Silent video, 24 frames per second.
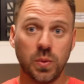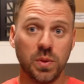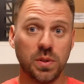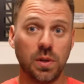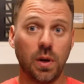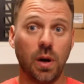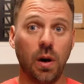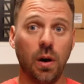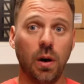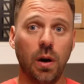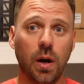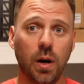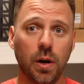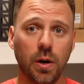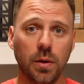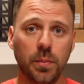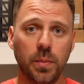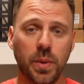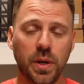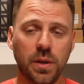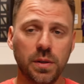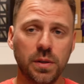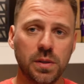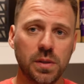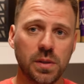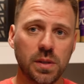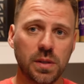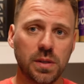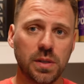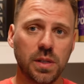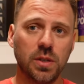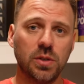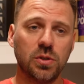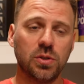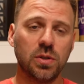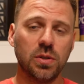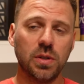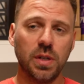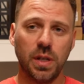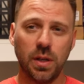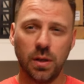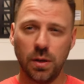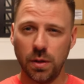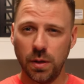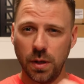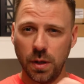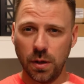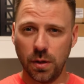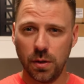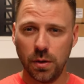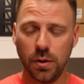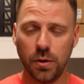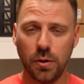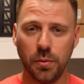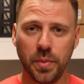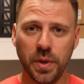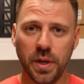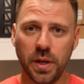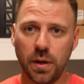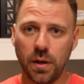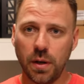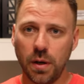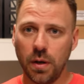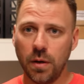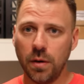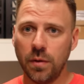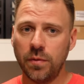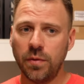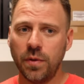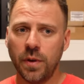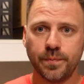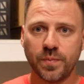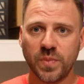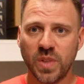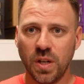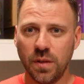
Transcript: was all hard buttons essentially, and a, and a little bit of,